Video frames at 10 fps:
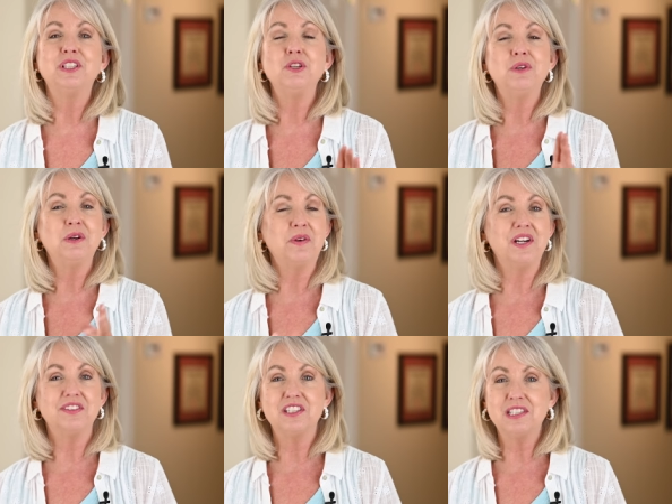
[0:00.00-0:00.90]
You can
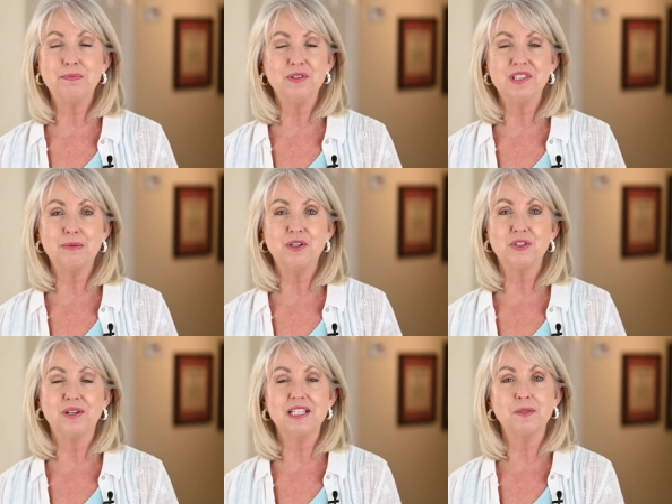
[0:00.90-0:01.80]
wear this simple summer
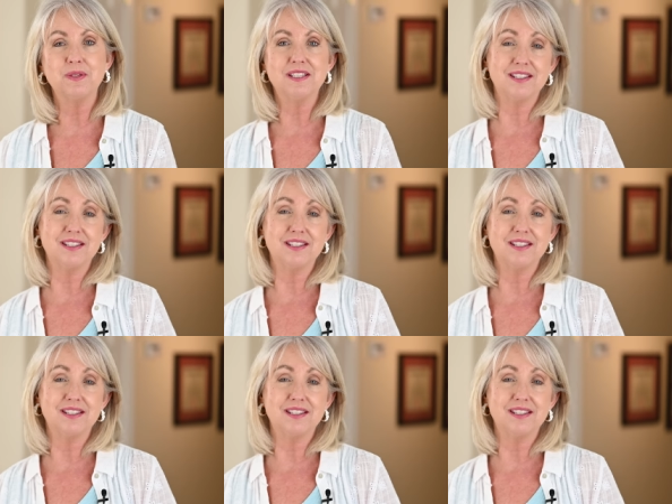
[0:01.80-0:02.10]
dress with